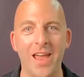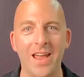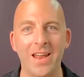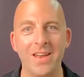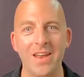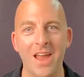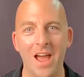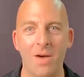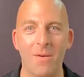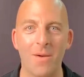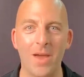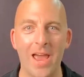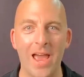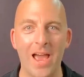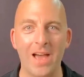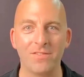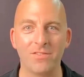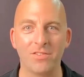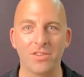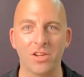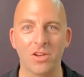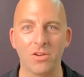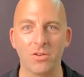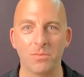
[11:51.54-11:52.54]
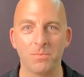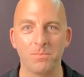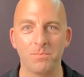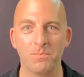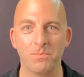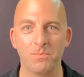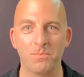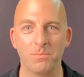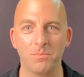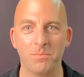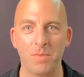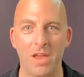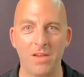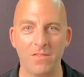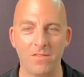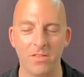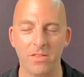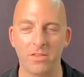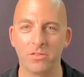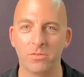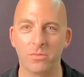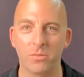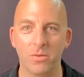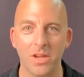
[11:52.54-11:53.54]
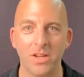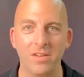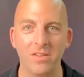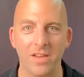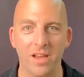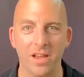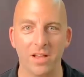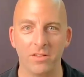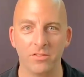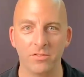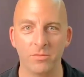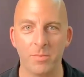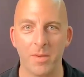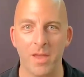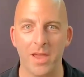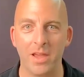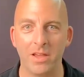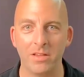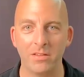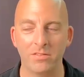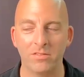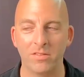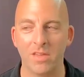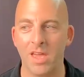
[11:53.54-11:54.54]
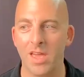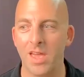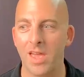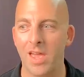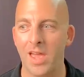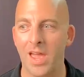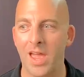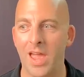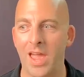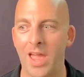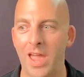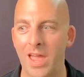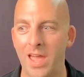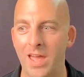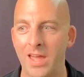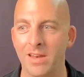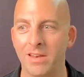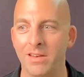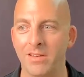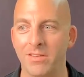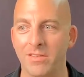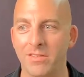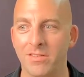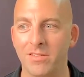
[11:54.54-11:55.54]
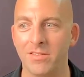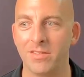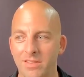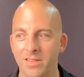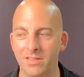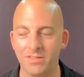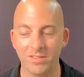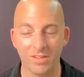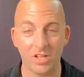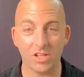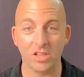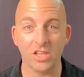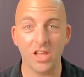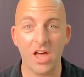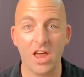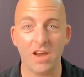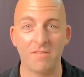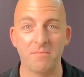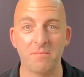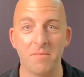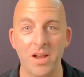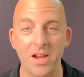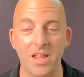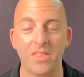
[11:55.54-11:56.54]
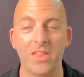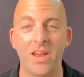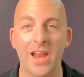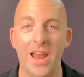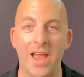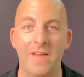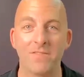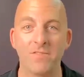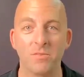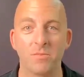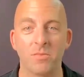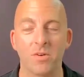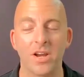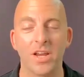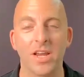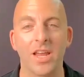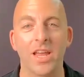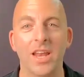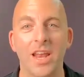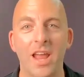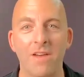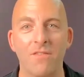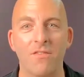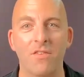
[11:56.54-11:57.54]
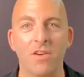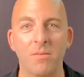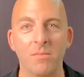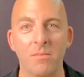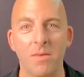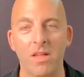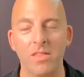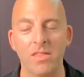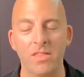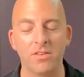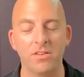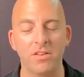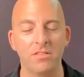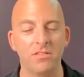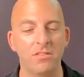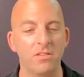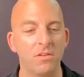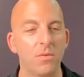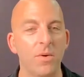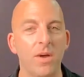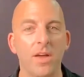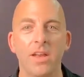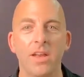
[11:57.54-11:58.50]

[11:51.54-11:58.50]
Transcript: and now I have to go pay for this retail space. And it's like a lot of money that I have to bring in every month to do